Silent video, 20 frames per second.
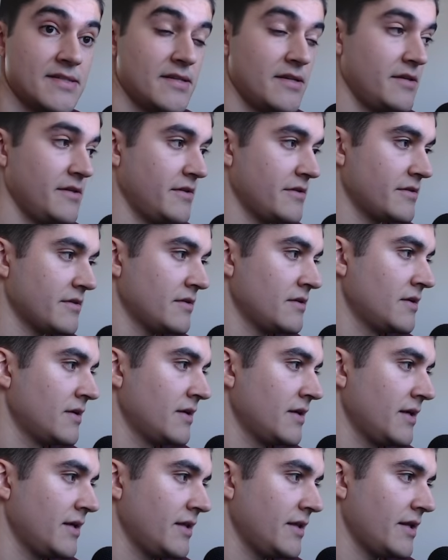here
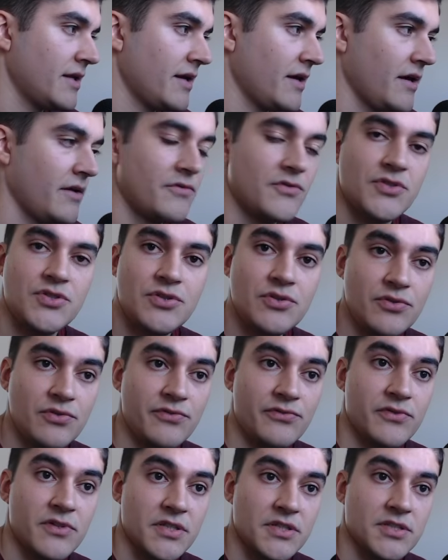that I have two
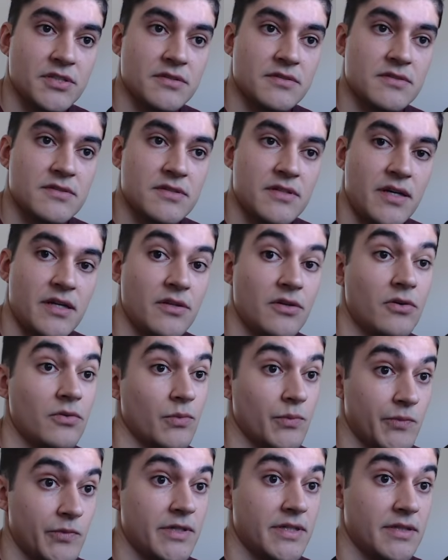functions and
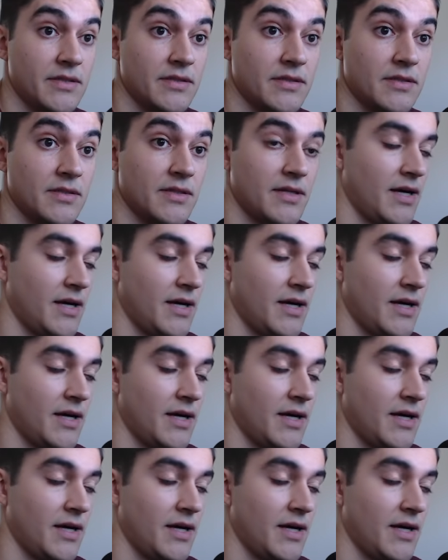not one.